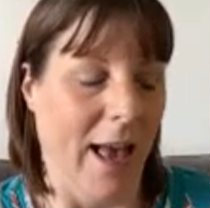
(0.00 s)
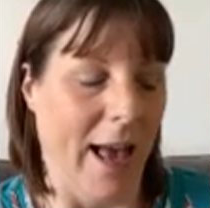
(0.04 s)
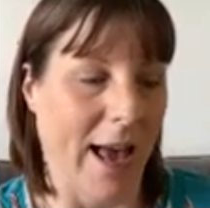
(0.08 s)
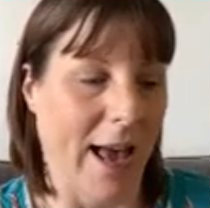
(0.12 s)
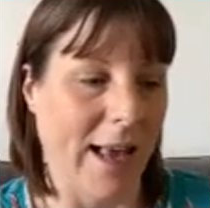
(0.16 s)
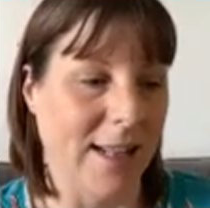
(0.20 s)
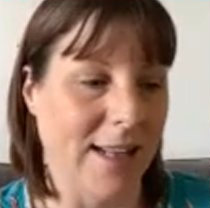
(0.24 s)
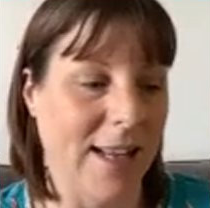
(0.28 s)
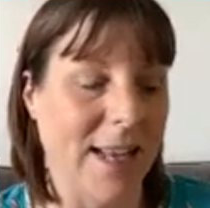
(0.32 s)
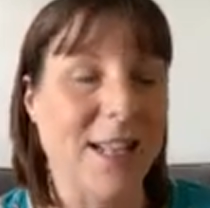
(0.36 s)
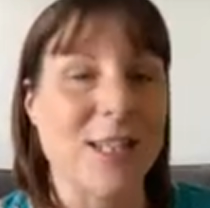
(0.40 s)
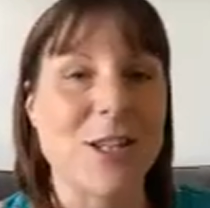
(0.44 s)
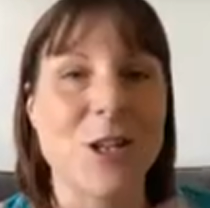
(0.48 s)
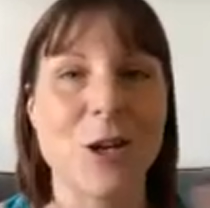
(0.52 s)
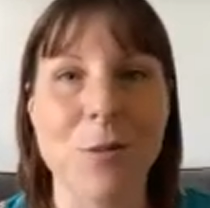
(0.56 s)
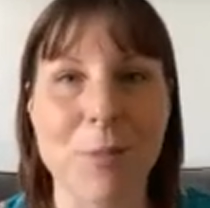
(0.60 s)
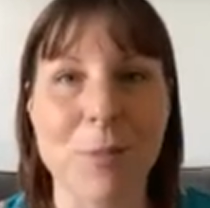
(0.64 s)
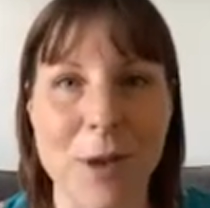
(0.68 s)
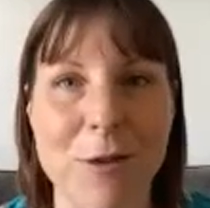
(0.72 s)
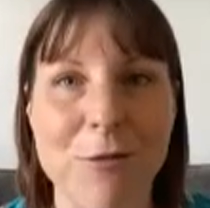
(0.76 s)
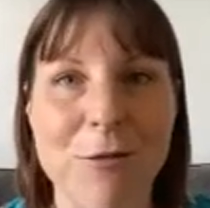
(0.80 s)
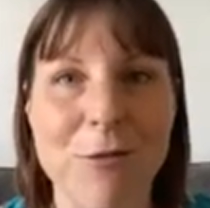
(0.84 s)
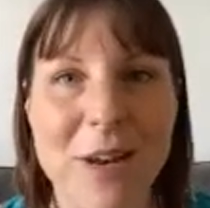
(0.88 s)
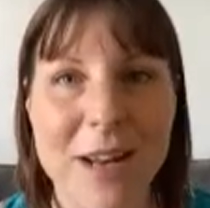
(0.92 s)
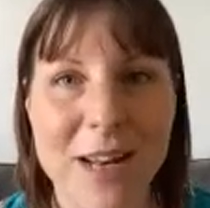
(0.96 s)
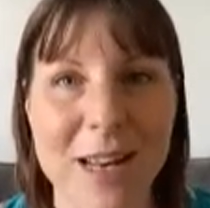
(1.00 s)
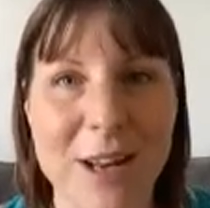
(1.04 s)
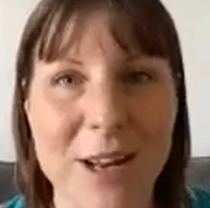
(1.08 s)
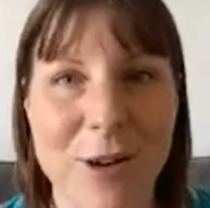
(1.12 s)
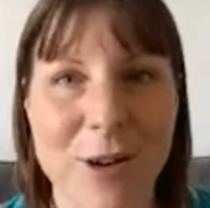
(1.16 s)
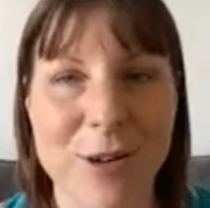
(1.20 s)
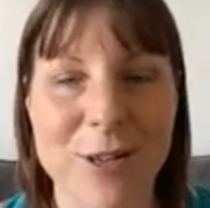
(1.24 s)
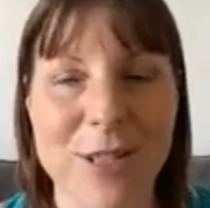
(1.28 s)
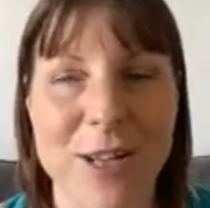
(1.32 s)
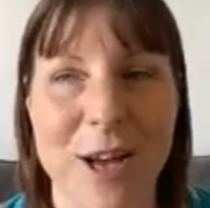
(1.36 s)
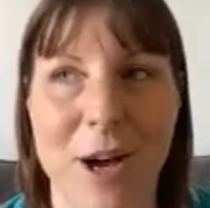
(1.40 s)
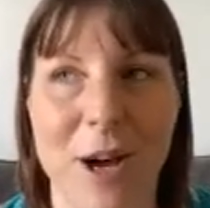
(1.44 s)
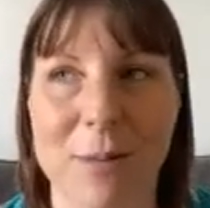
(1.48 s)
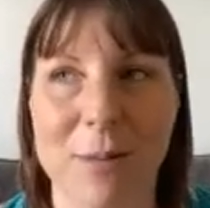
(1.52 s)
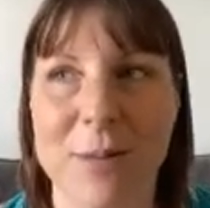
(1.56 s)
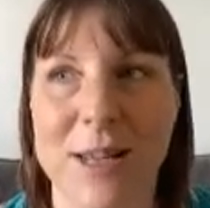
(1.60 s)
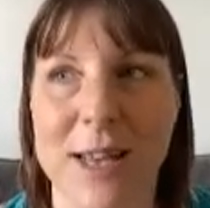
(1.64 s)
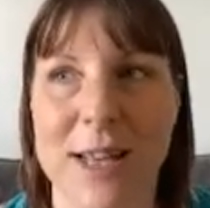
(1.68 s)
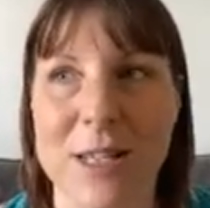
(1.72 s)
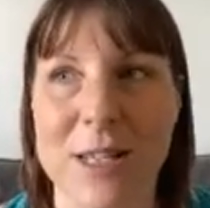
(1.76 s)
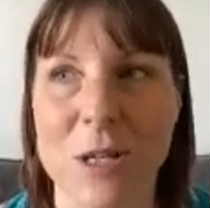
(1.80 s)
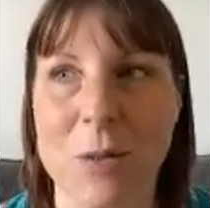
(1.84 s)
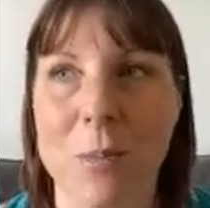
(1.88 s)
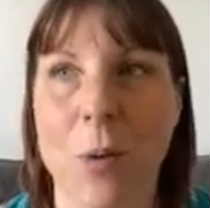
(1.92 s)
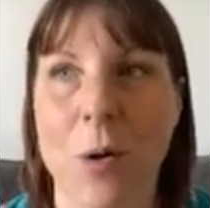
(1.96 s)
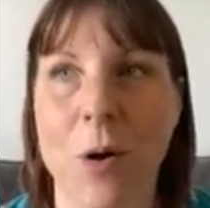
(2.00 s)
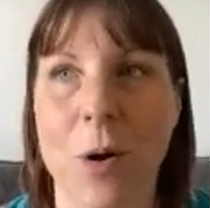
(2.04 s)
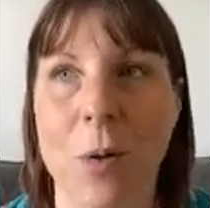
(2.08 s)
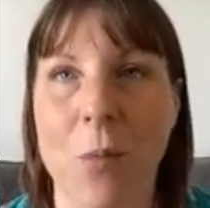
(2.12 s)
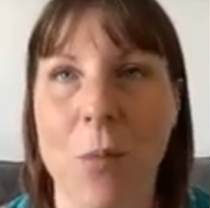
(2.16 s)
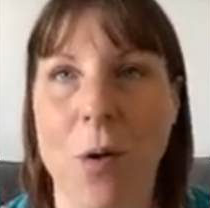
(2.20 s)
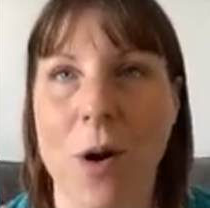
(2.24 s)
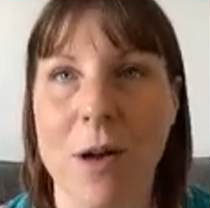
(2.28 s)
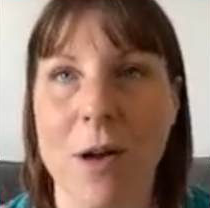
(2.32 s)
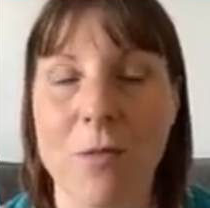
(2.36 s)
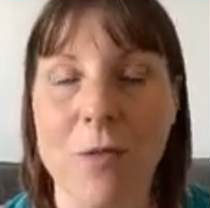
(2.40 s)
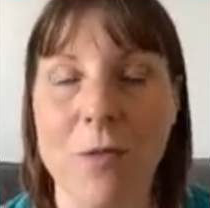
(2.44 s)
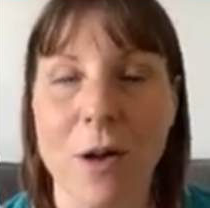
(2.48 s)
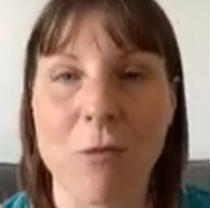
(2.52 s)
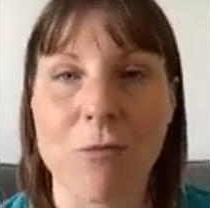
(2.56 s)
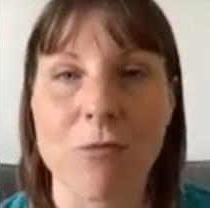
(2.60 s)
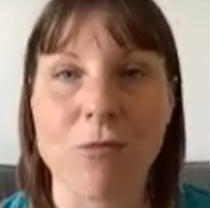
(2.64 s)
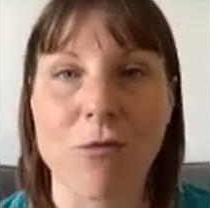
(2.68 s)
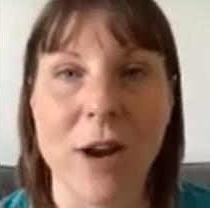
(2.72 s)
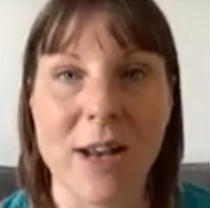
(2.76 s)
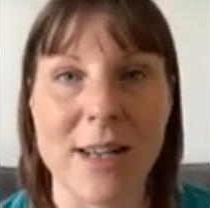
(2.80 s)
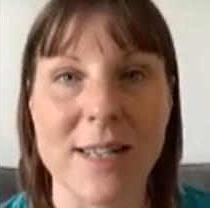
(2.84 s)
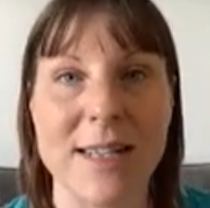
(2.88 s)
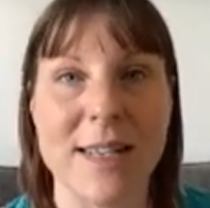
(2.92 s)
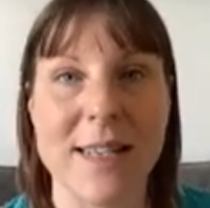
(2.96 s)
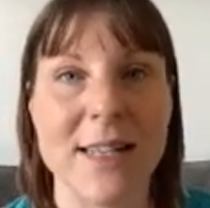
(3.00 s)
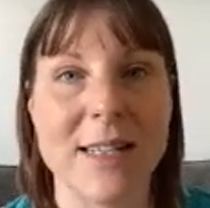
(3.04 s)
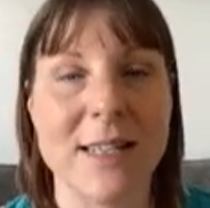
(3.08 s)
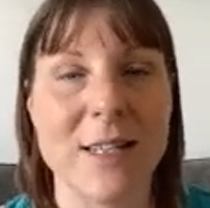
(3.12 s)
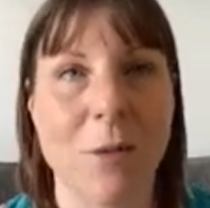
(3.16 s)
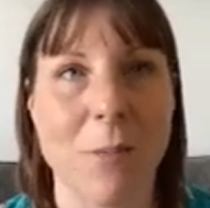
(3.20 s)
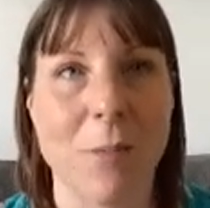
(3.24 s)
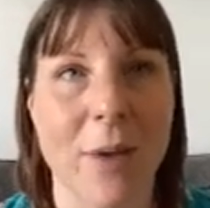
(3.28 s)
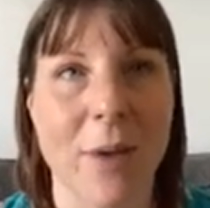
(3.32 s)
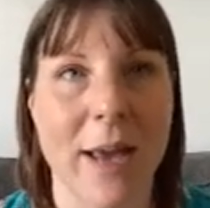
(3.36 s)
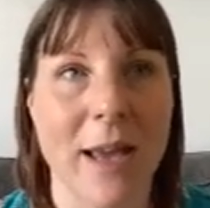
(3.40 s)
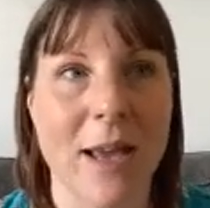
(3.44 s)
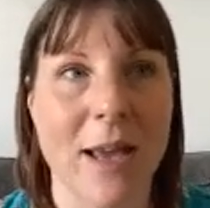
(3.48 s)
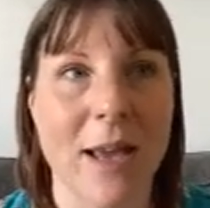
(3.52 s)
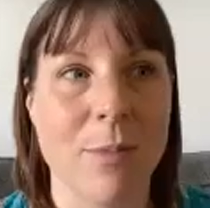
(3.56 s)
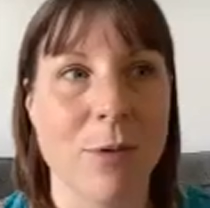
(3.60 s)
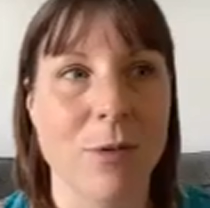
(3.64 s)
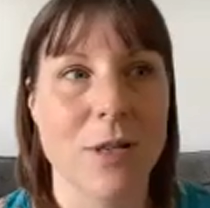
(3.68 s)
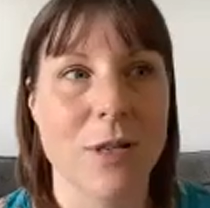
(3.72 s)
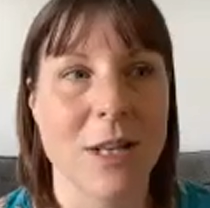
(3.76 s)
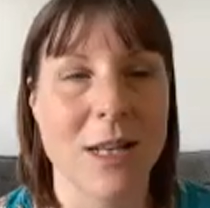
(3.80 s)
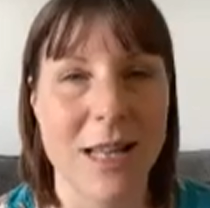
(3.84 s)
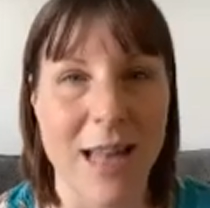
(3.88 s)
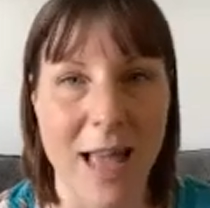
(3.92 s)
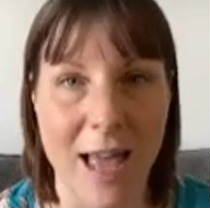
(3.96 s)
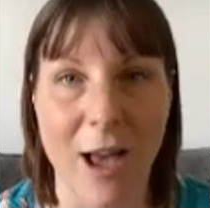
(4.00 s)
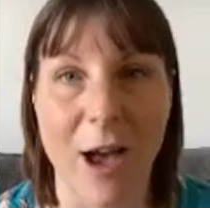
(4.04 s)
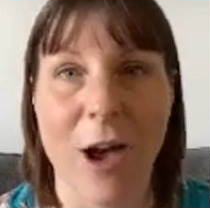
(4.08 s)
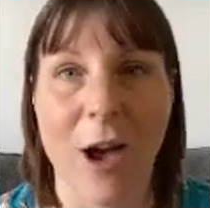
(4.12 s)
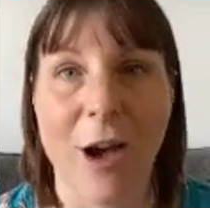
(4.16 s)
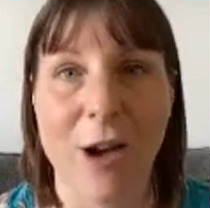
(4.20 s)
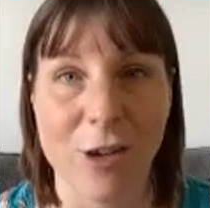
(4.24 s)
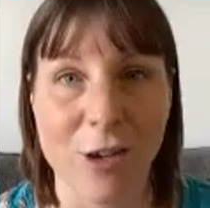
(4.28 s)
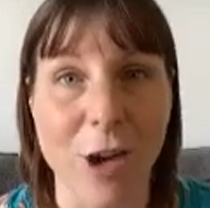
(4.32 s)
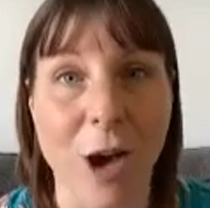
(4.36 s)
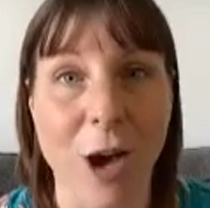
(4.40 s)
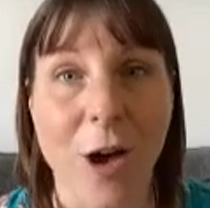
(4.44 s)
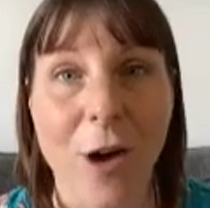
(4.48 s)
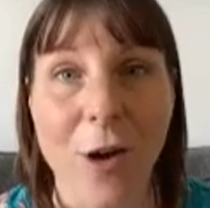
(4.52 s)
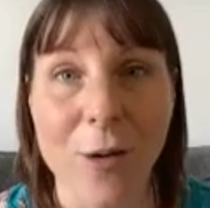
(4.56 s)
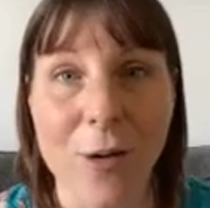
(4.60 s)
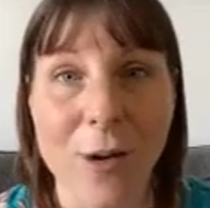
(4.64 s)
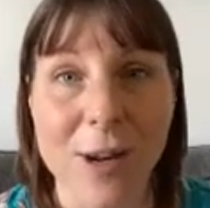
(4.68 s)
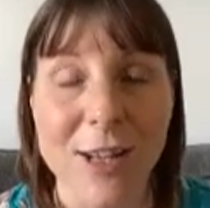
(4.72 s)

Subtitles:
And it took me a really long time to get to the point where I felt ready to be able to let her go.